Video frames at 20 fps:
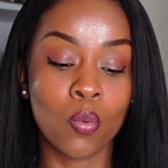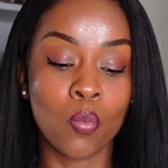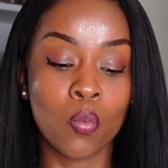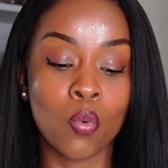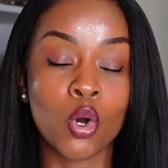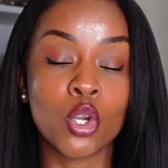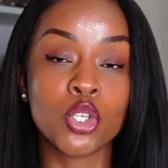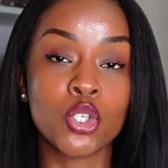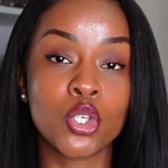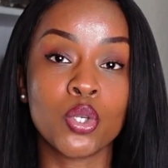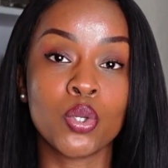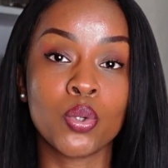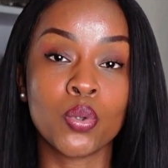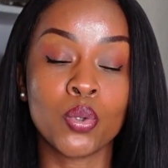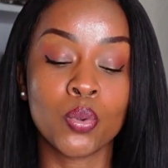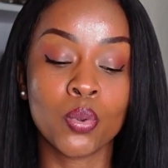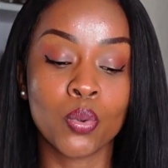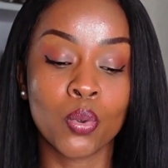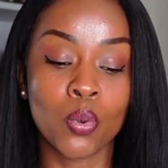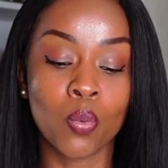what
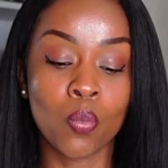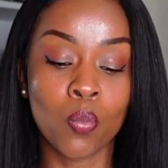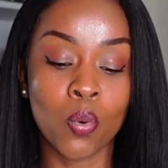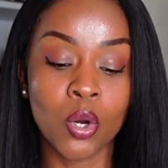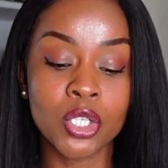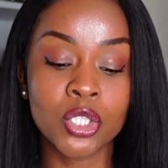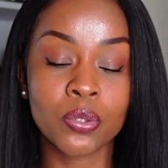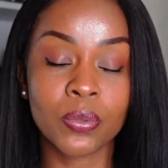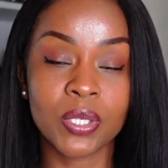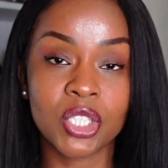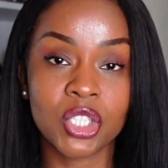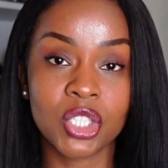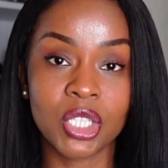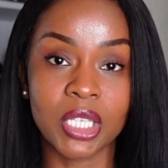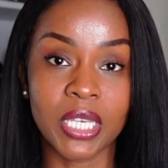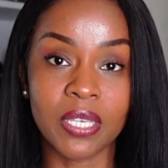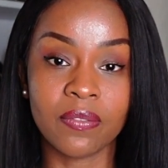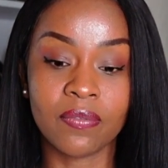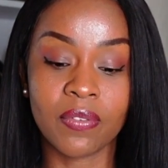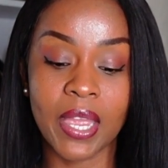you want to
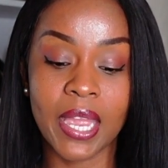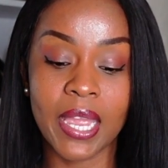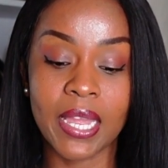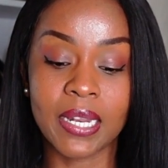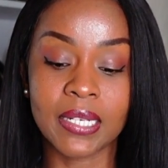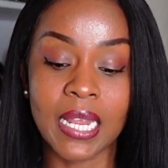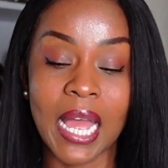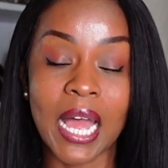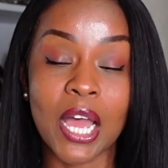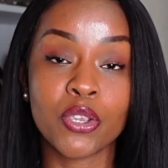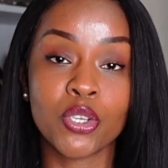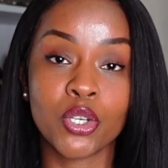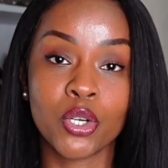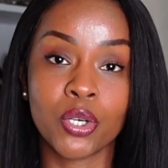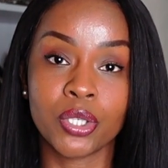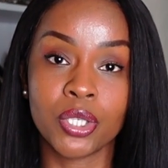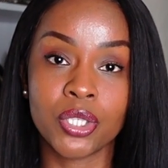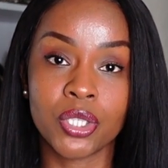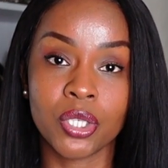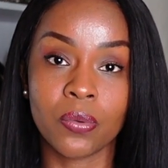achieve and how you're
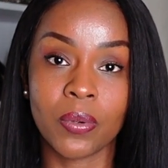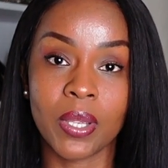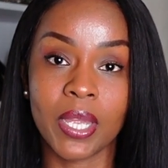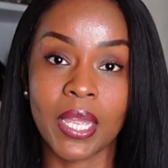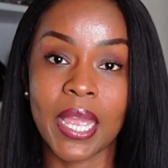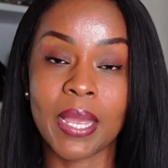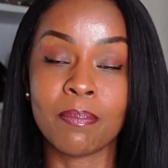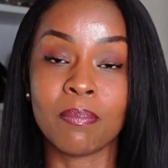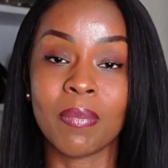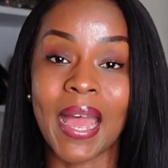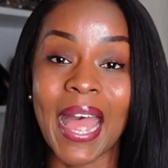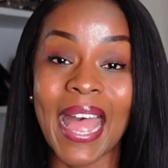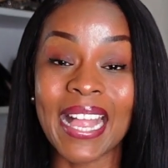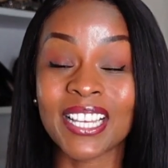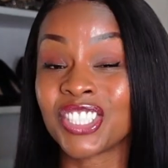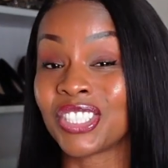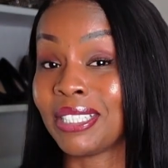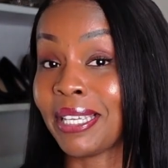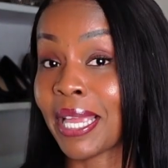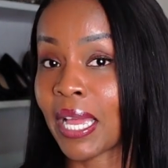going to do it and
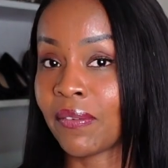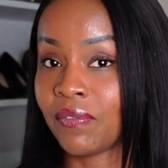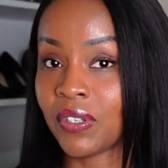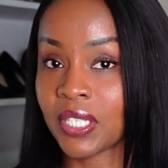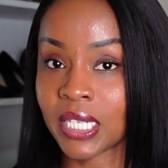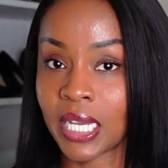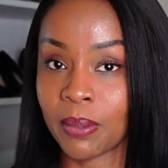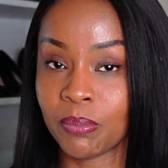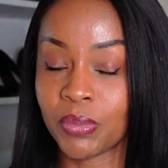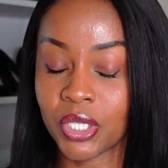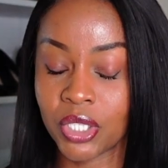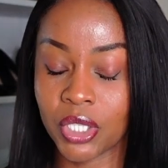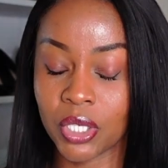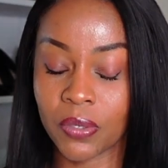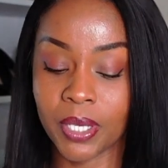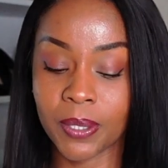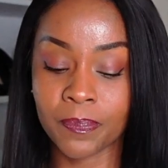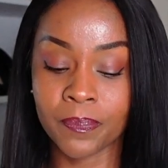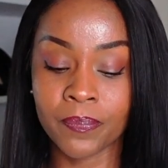actually have the time to do it.